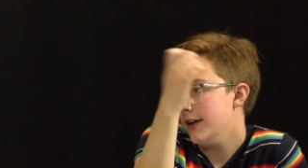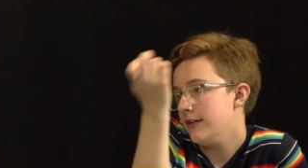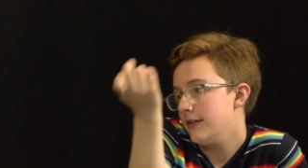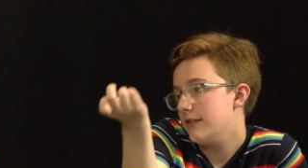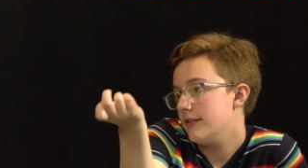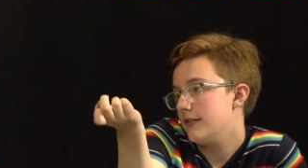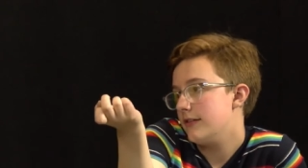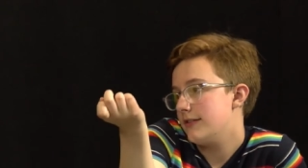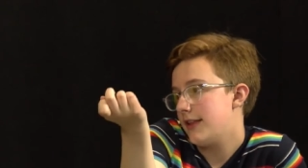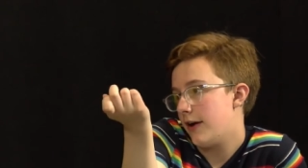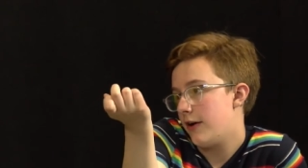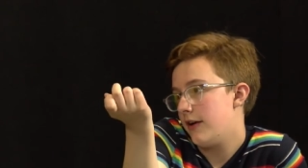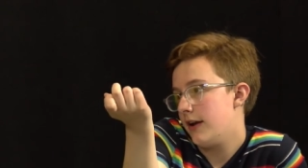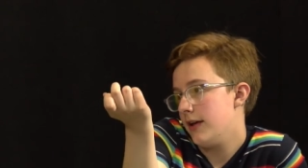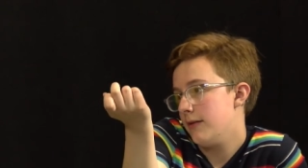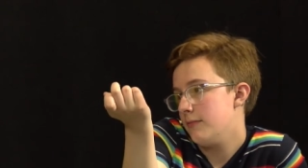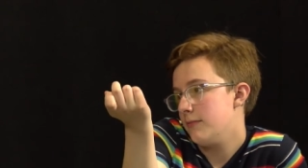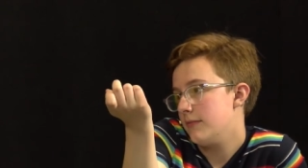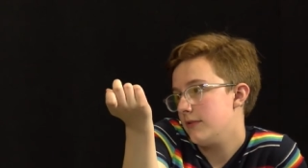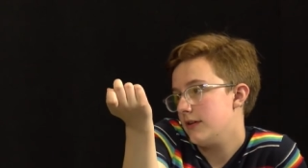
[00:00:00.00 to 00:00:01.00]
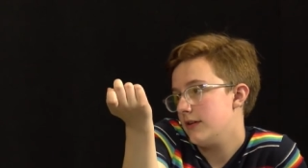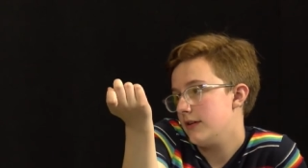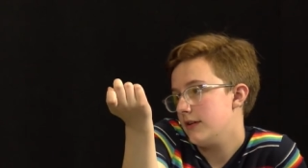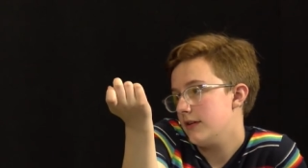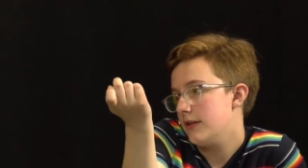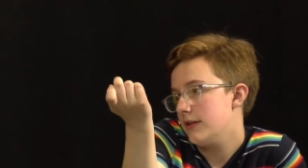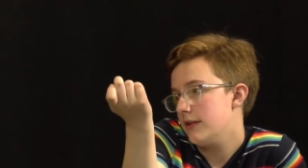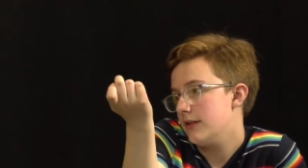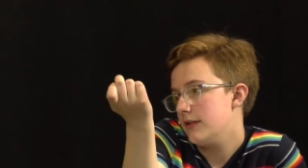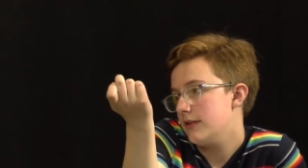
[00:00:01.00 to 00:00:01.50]
Is that her name? Yeah.
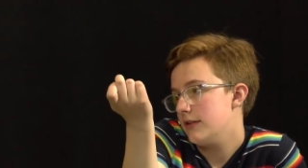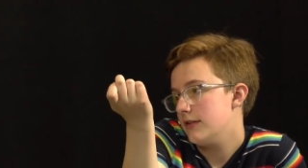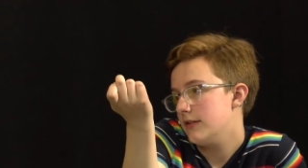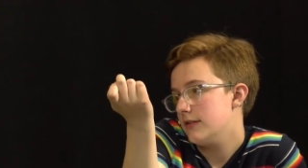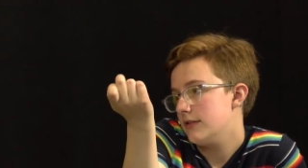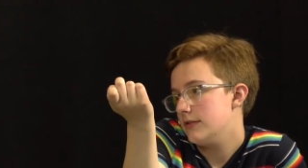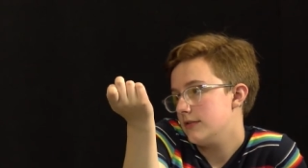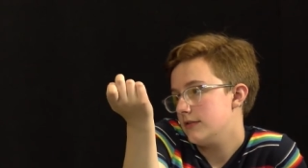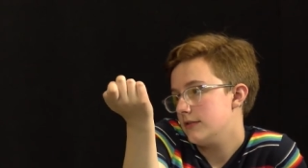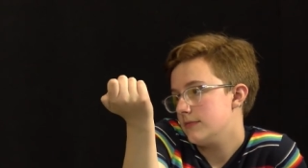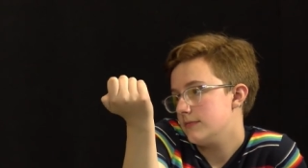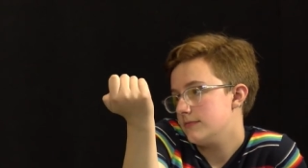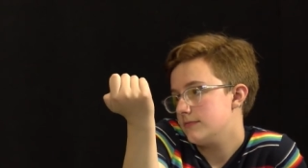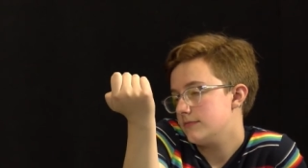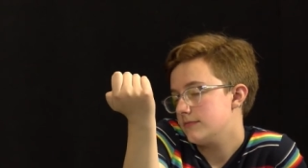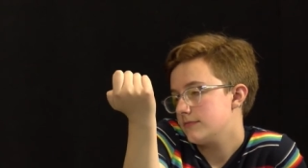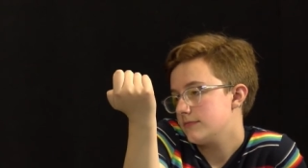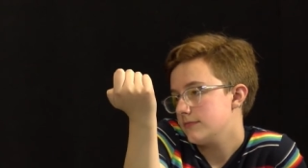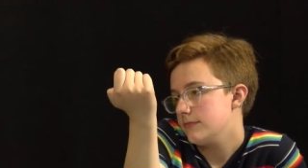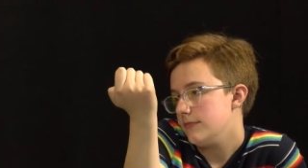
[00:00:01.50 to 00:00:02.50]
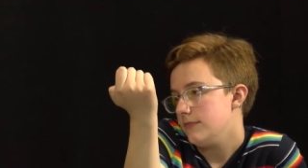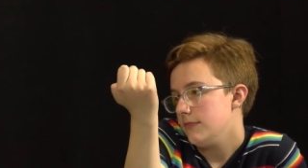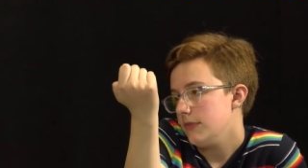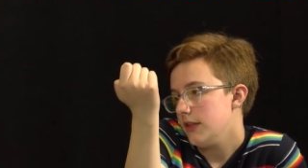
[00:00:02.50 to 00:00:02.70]
Sorry, yeah. no, I was thinking um,